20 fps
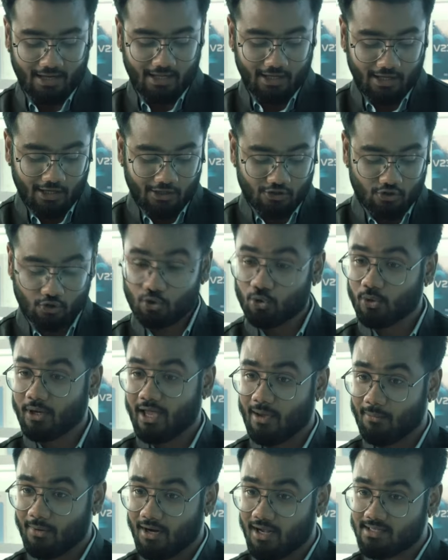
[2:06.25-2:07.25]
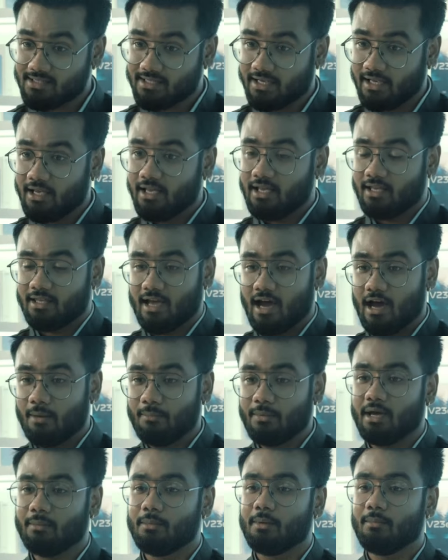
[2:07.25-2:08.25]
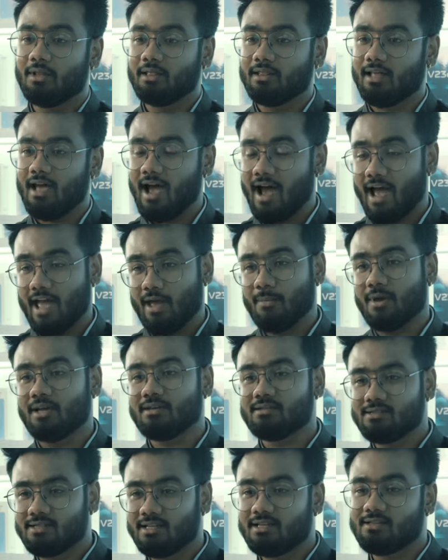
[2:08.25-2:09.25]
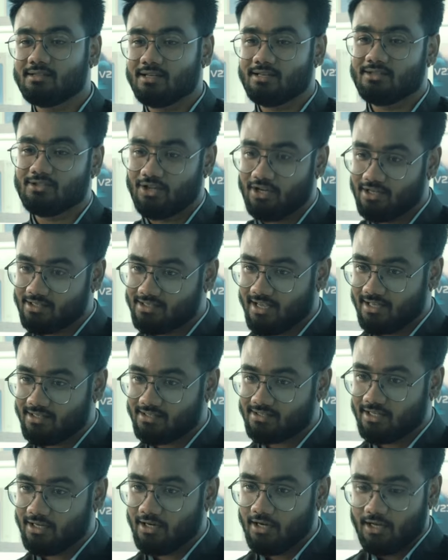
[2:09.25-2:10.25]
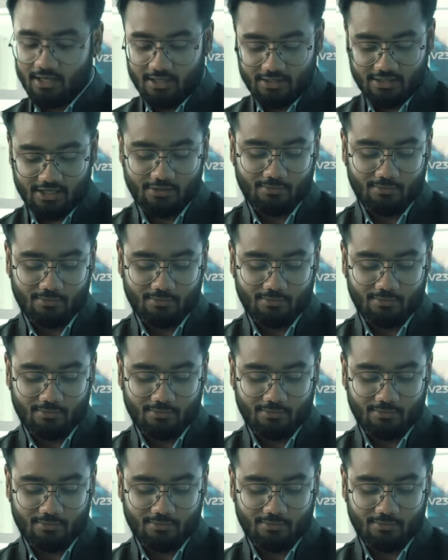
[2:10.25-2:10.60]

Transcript: far for a smartphone camera. Also, the other two